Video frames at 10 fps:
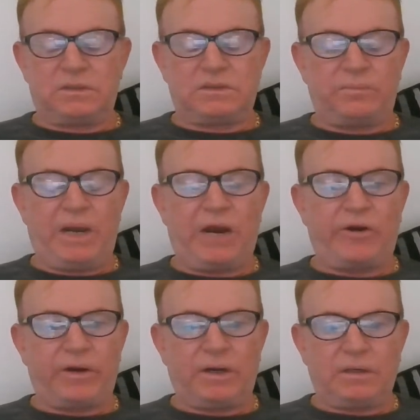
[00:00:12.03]

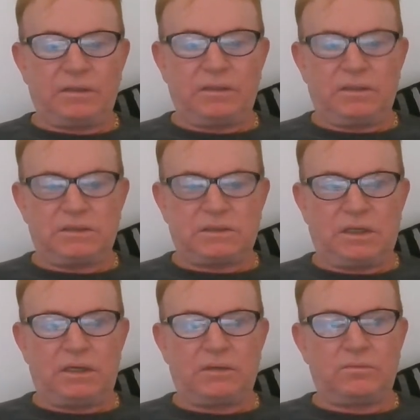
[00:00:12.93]
apparent is
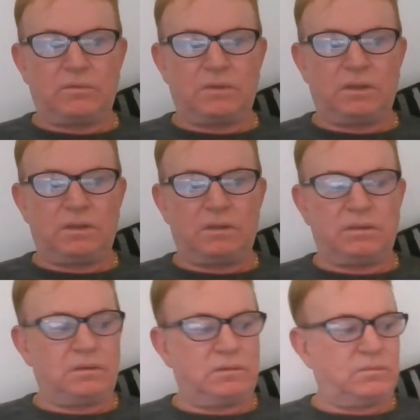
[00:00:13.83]
that we
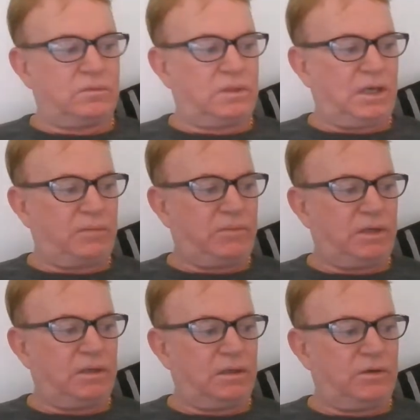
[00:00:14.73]
come
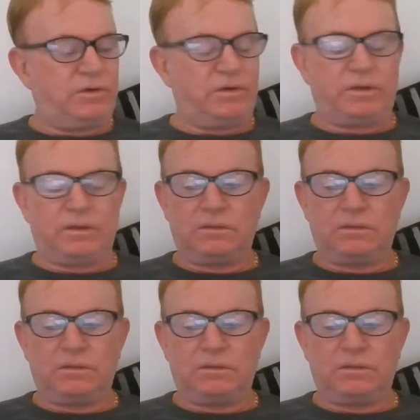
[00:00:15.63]
here to learn.